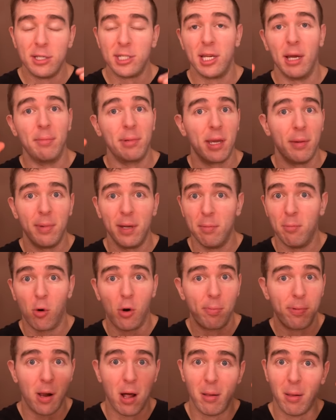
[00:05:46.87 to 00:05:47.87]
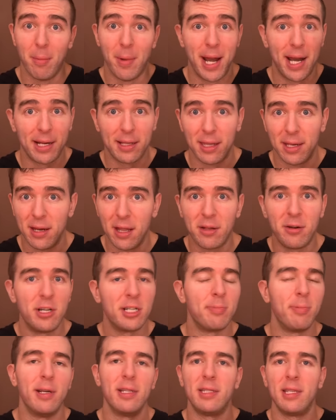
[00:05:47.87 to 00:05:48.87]
Some can be more problematic than
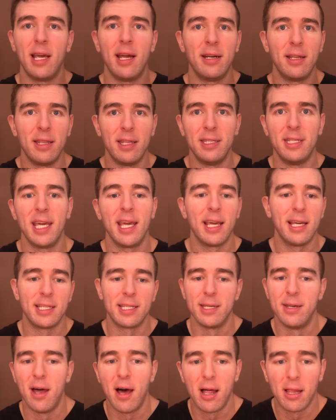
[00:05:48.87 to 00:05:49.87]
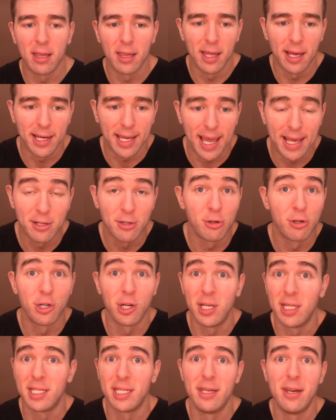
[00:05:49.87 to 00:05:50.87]
others, but at the end of the day, it's not like
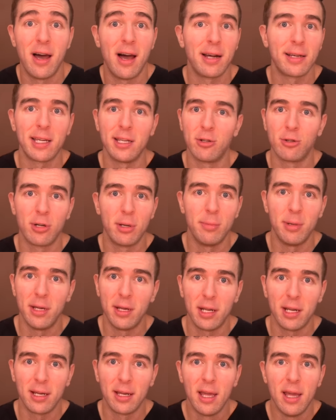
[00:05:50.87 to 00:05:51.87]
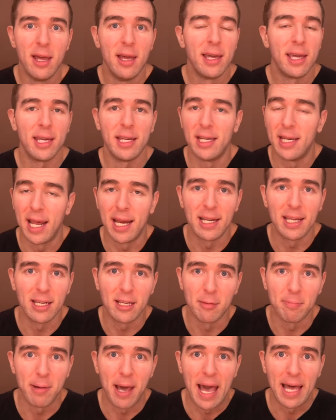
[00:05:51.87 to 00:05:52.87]
estrogen is not contributing in any
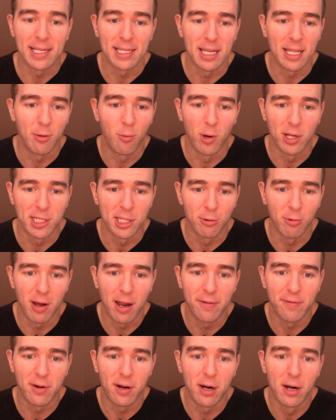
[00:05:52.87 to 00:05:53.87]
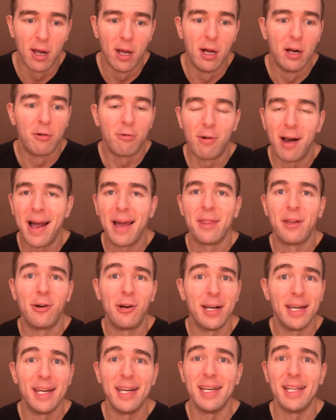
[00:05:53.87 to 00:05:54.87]
capacity whatsoever.
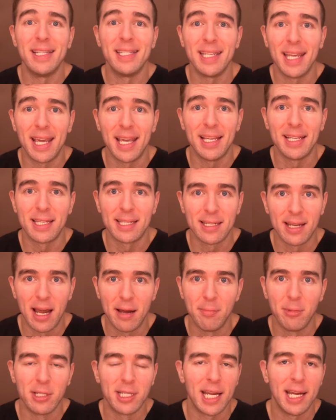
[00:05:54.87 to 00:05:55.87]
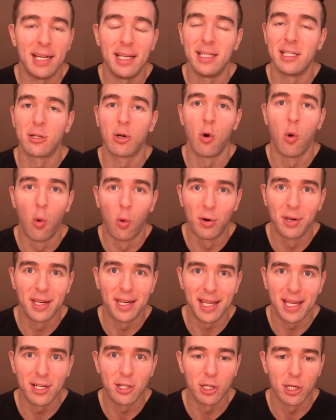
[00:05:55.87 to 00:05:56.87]
Rather, it is a simultaneous
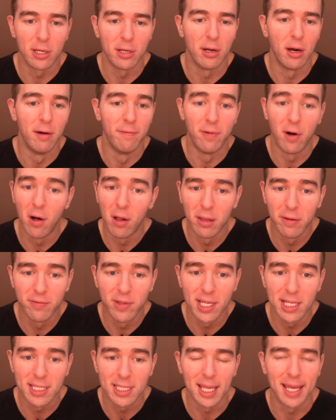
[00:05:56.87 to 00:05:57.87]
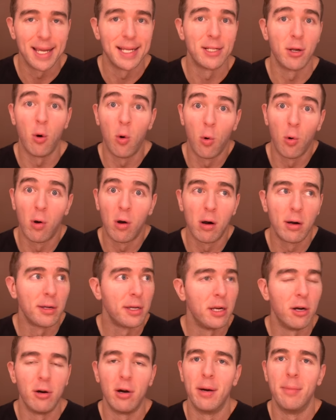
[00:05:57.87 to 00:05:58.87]
coordination of all of these things, or,
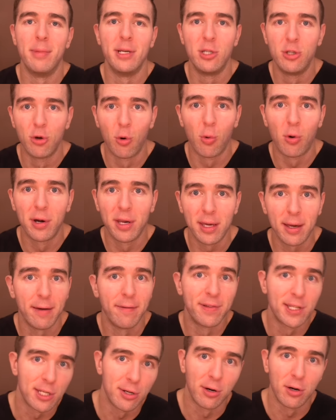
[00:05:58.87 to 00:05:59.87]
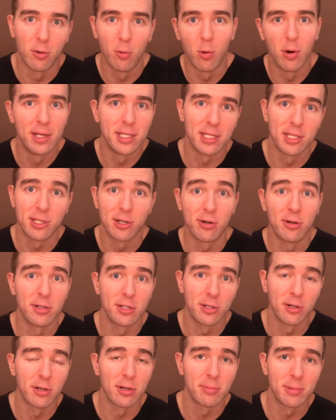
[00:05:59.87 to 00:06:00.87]
you know, a majority of certain ones in
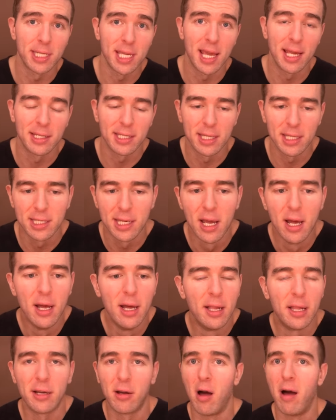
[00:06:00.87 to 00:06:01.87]
certain circumstances. Like